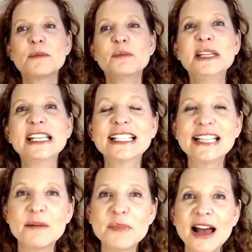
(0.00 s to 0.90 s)
Being an
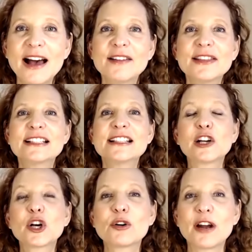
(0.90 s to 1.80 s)
empath is an
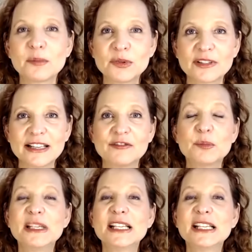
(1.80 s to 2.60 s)
incredible gift. Being a